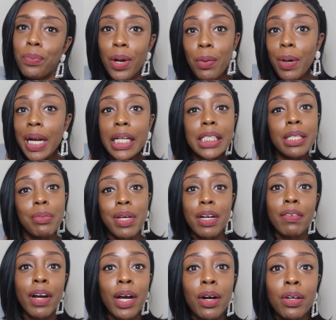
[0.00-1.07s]
We wanted to
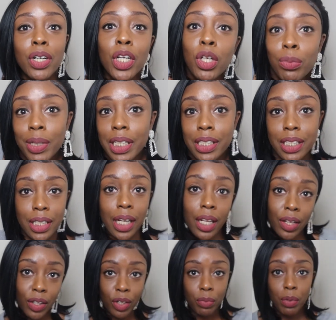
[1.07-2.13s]
be around humans,
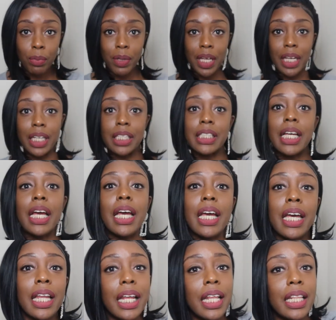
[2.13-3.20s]
other human beings.
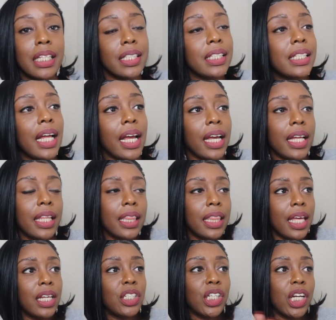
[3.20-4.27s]
And in this state,
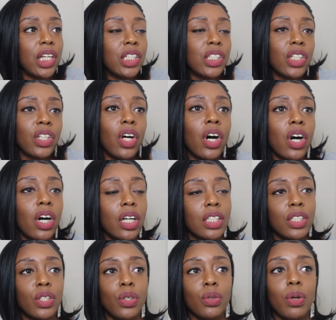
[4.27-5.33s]
they changed the law
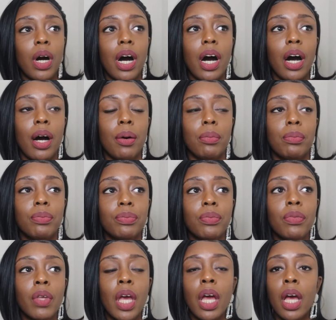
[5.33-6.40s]
to um,
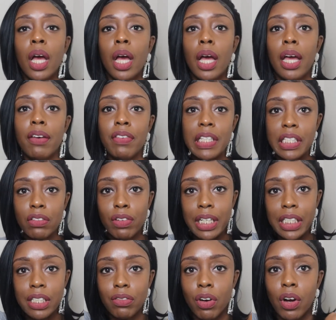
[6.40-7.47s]
if it's a
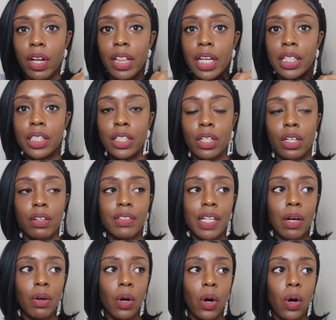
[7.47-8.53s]
restaurant that serves
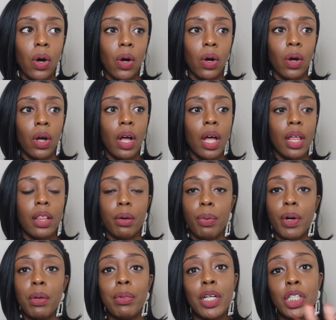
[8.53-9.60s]
alcohol, they're
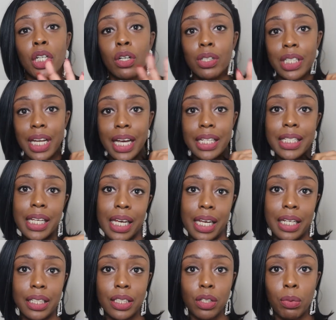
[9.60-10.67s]
pretty much closing at
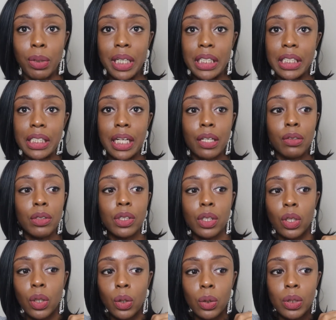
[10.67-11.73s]
10. So places that used to
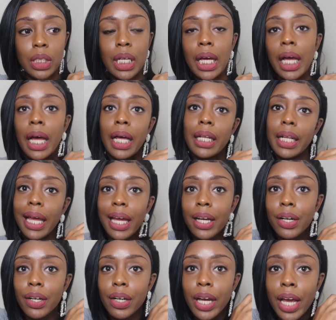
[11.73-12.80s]
close
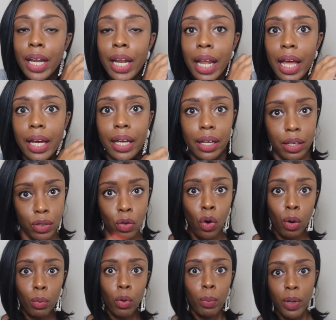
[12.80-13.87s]
later and like
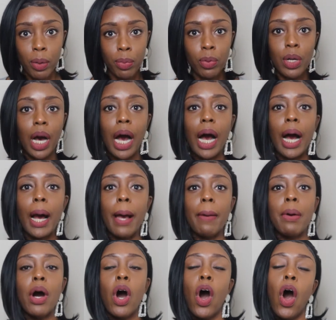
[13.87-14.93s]
normal people time